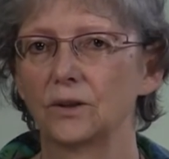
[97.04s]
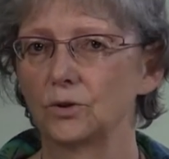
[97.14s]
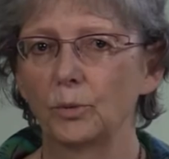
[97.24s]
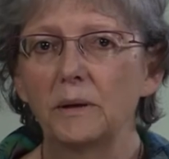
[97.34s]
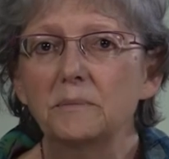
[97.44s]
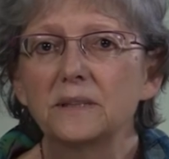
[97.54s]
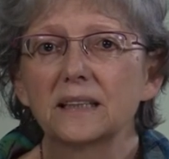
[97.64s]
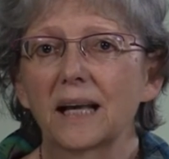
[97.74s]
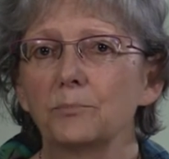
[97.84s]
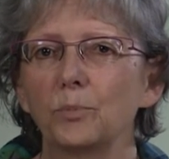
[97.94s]
Dreams
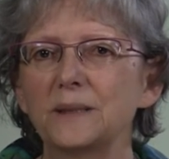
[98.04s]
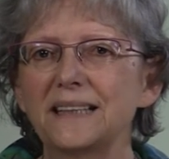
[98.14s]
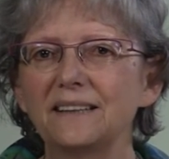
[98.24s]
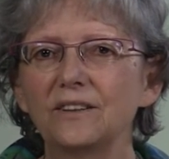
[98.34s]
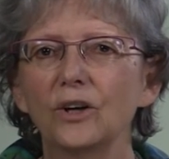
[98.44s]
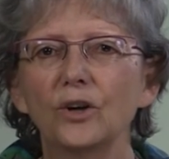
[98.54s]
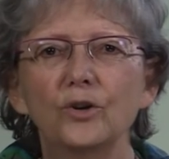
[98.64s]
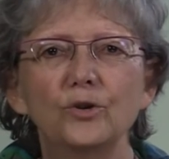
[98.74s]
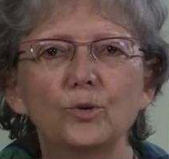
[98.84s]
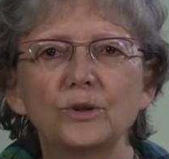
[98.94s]
can present
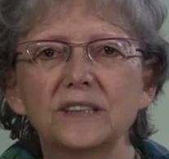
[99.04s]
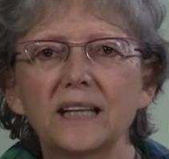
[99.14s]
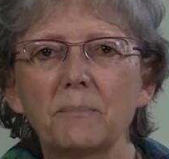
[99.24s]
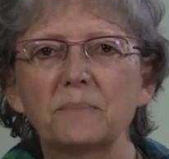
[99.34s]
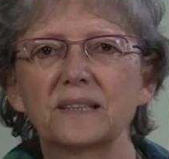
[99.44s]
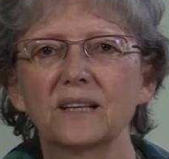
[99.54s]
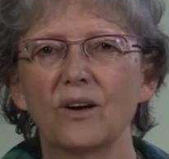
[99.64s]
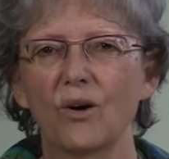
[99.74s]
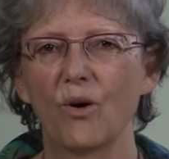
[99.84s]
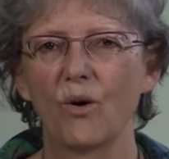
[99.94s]
new steps
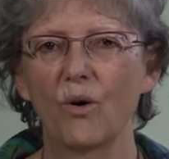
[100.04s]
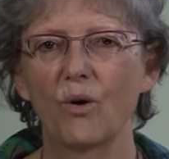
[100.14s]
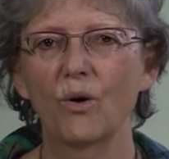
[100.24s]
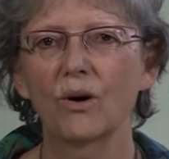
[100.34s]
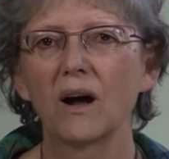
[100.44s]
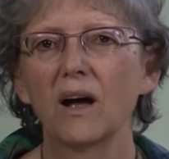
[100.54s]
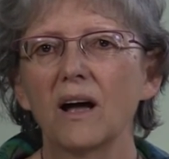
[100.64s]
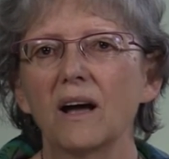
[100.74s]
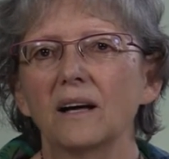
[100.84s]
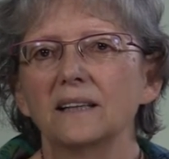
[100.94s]
or
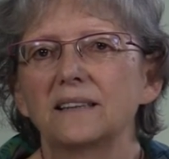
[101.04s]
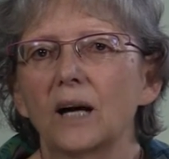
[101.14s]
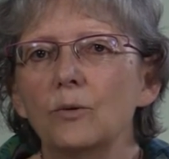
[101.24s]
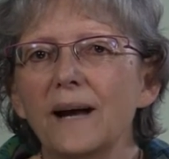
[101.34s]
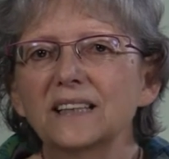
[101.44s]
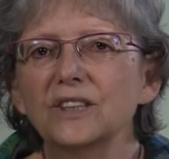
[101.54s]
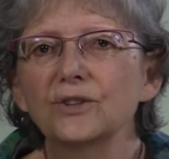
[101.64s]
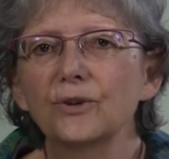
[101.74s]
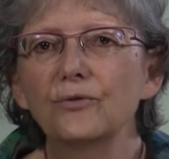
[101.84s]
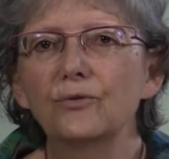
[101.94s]
directions
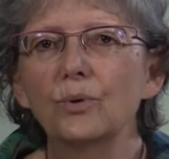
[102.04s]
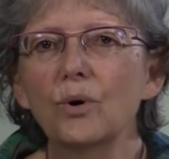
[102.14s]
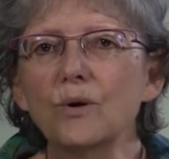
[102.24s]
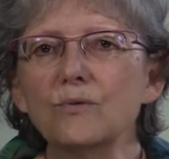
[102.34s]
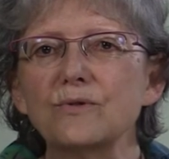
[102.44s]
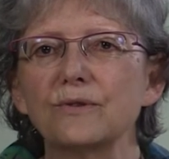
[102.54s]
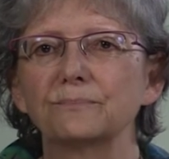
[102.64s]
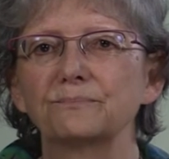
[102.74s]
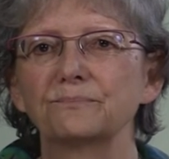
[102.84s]
of growth.